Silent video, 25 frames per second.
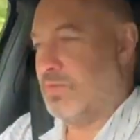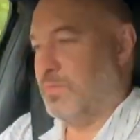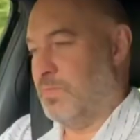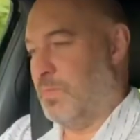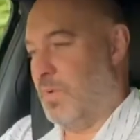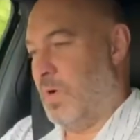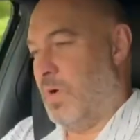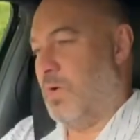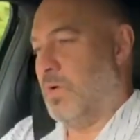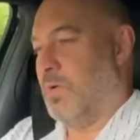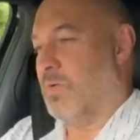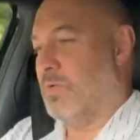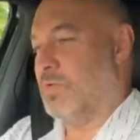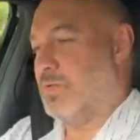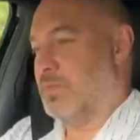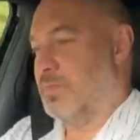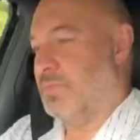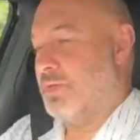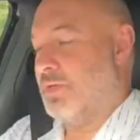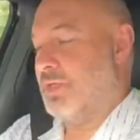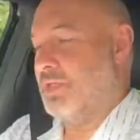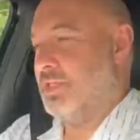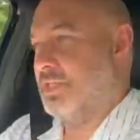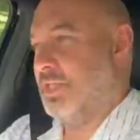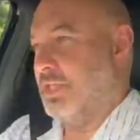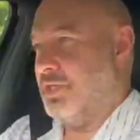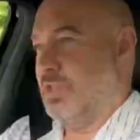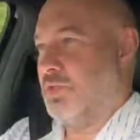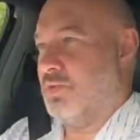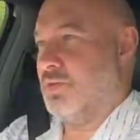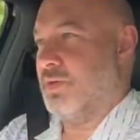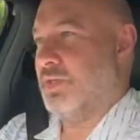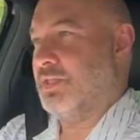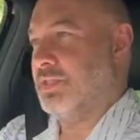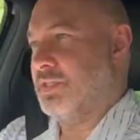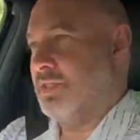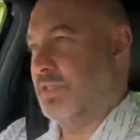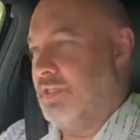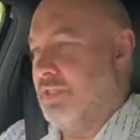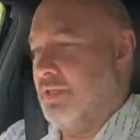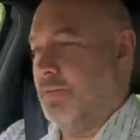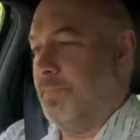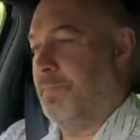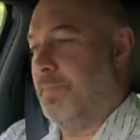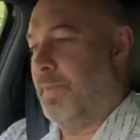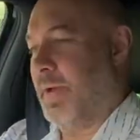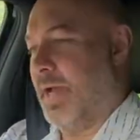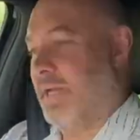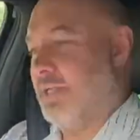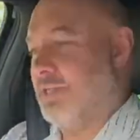miles, but it's interesting, the
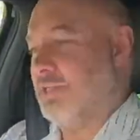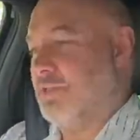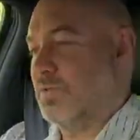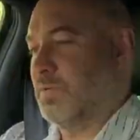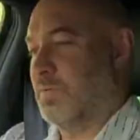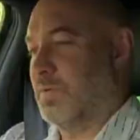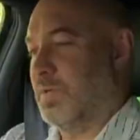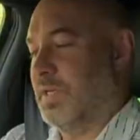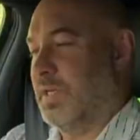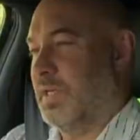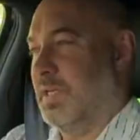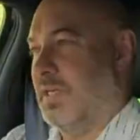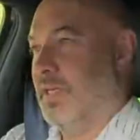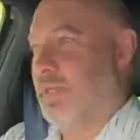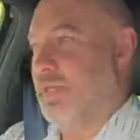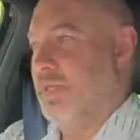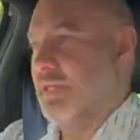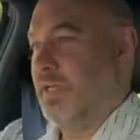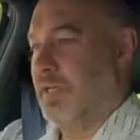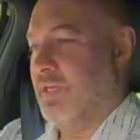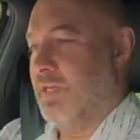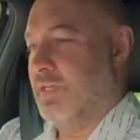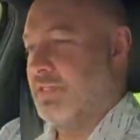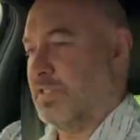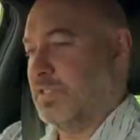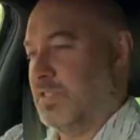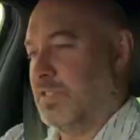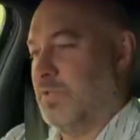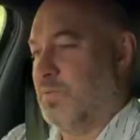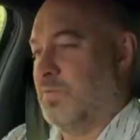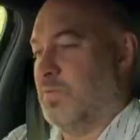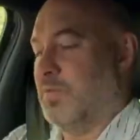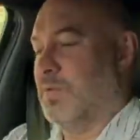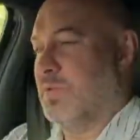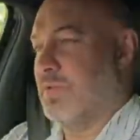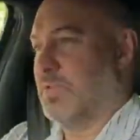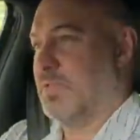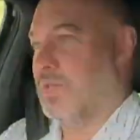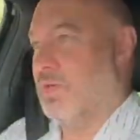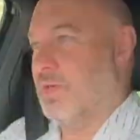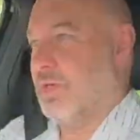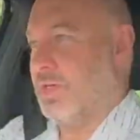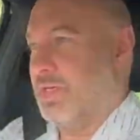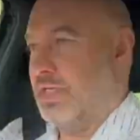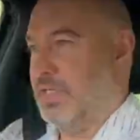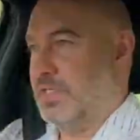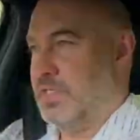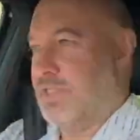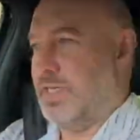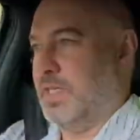battery still looks like
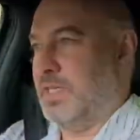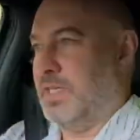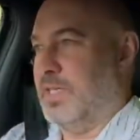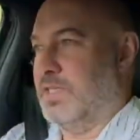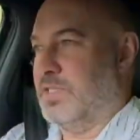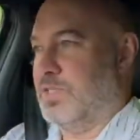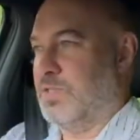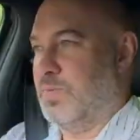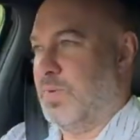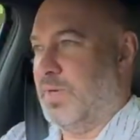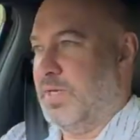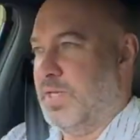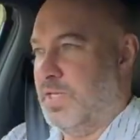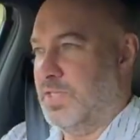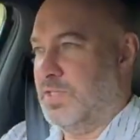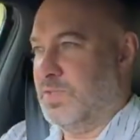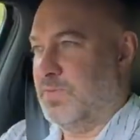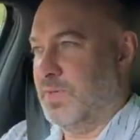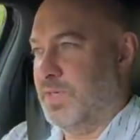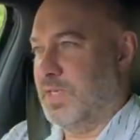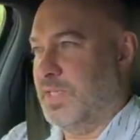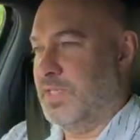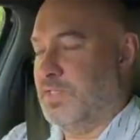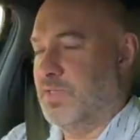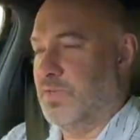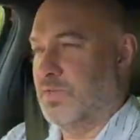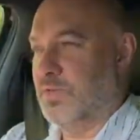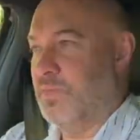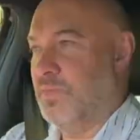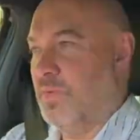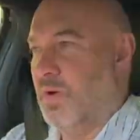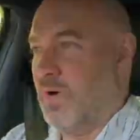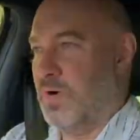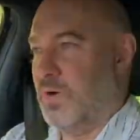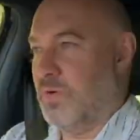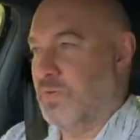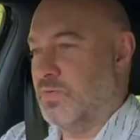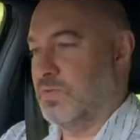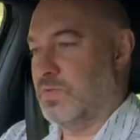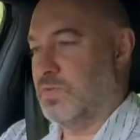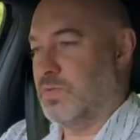it's getting 22 miles,